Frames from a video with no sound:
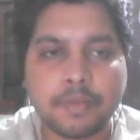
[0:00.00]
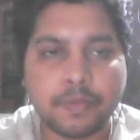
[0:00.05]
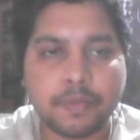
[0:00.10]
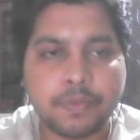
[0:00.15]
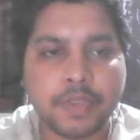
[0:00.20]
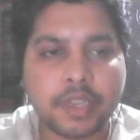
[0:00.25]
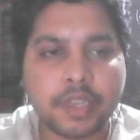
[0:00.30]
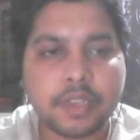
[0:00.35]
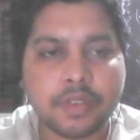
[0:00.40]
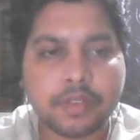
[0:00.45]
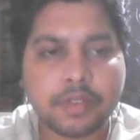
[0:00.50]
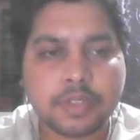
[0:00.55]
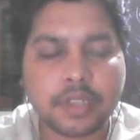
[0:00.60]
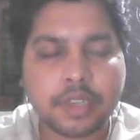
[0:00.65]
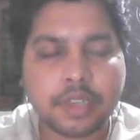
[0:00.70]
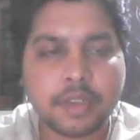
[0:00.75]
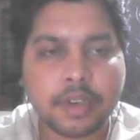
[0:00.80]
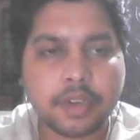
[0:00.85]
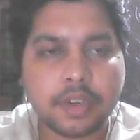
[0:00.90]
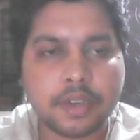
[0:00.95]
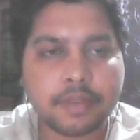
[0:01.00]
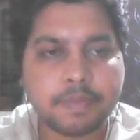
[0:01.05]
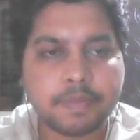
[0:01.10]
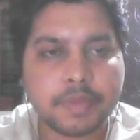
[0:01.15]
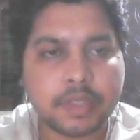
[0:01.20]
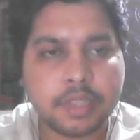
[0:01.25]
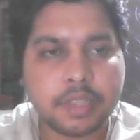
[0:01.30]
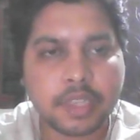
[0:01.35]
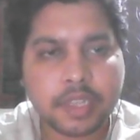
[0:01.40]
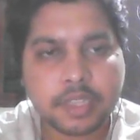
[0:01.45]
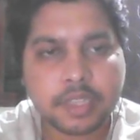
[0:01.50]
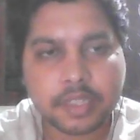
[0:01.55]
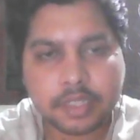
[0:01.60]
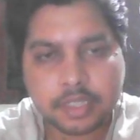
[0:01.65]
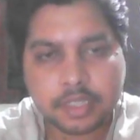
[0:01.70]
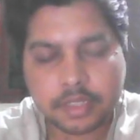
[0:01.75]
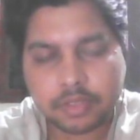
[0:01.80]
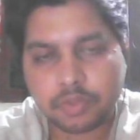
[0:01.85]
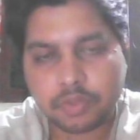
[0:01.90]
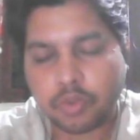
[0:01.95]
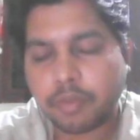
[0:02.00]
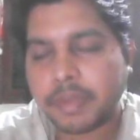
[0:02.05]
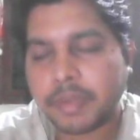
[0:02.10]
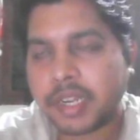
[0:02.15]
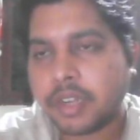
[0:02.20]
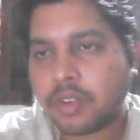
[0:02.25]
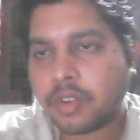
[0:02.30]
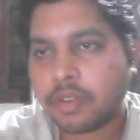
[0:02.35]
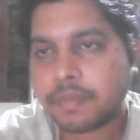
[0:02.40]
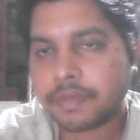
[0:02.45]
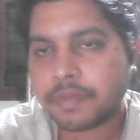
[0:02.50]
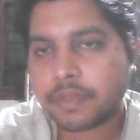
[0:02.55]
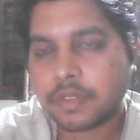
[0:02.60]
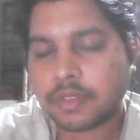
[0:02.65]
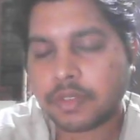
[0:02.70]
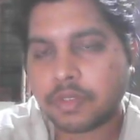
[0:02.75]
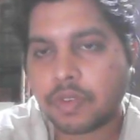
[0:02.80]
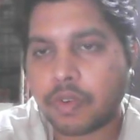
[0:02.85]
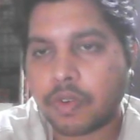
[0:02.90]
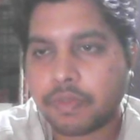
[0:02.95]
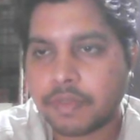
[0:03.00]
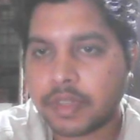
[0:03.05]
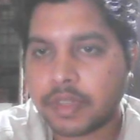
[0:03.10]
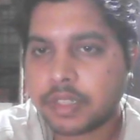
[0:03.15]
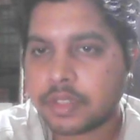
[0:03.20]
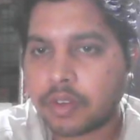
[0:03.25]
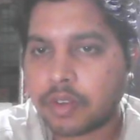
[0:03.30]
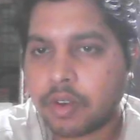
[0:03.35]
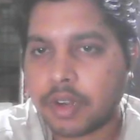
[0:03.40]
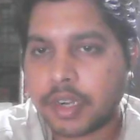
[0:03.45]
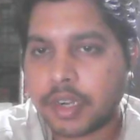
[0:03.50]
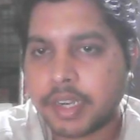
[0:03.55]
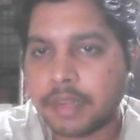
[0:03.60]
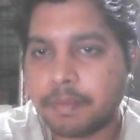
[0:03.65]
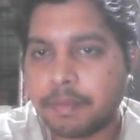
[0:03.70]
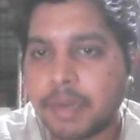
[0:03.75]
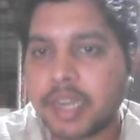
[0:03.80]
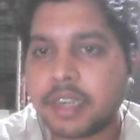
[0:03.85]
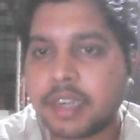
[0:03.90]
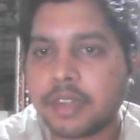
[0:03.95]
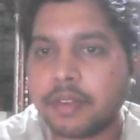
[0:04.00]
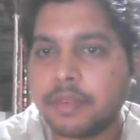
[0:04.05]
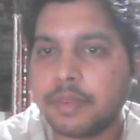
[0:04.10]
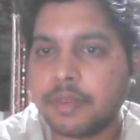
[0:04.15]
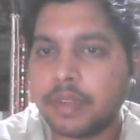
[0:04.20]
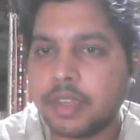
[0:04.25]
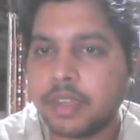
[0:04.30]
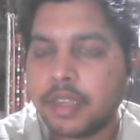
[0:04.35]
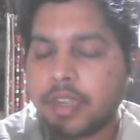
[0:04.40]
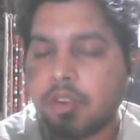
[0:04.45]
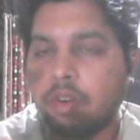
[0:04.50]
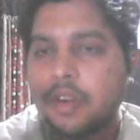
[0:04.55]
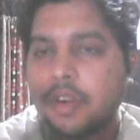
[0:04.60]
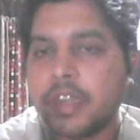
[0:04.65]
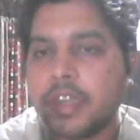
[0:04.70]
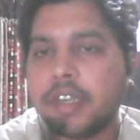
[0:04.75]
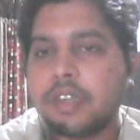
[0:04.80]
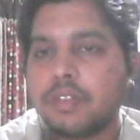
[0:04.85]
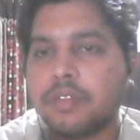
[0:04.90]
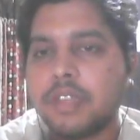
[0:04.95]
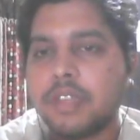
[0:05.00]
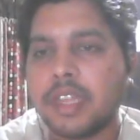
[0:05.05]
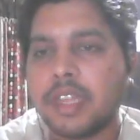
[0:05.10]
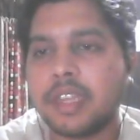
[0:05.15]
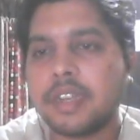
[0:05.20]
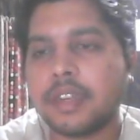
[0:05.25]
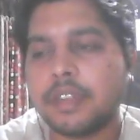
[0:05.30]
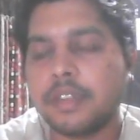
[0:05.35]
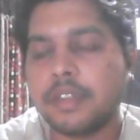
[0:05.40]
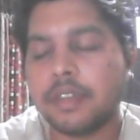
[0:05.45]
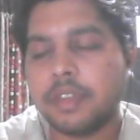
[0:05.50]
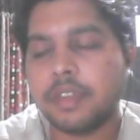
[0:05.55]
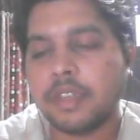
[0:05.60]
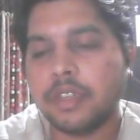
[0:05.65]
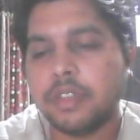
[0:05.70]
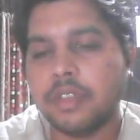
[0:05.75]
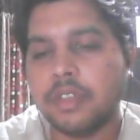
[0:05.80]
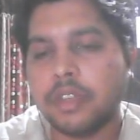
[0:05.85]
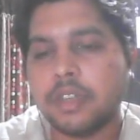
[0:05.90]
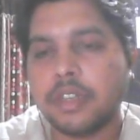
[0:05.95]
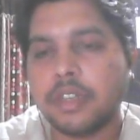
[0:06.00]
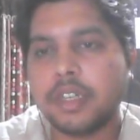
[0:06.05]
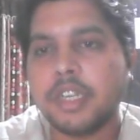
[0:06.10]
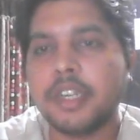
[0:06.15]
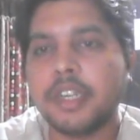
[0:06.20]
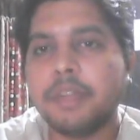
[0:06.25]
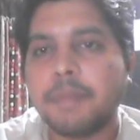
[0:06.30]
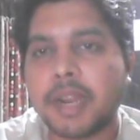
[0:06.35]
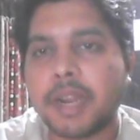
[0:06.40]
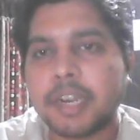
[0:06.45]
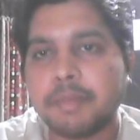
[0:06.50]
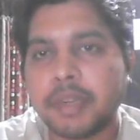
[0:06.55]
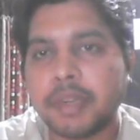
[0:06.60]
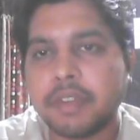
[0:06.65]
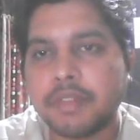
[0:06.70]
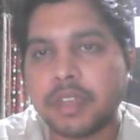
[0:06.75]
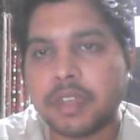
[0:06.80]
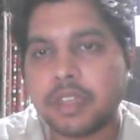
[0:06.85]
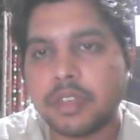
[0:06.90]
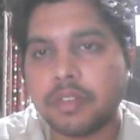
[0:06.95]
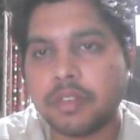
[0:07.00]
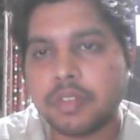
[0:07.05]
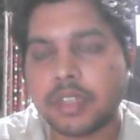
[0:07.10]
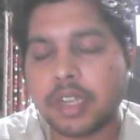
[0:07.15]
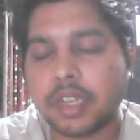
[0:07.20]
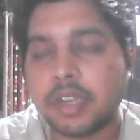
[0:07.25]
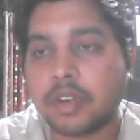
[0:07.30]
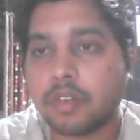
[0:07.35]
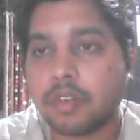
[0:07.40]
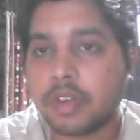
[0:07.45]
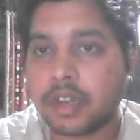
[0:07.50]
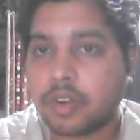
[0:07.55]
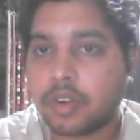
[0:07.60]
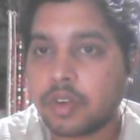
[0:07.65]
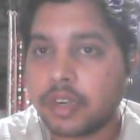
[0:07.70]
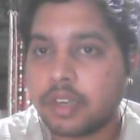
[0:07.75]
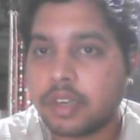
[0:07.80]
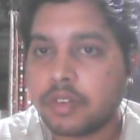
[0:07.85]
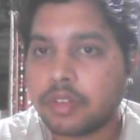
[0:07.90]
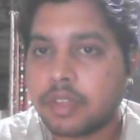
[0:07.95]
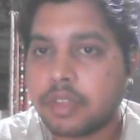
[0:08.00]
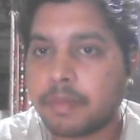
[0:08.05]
We are using there are so many of softwares already, but according to the department we are using it, or according to the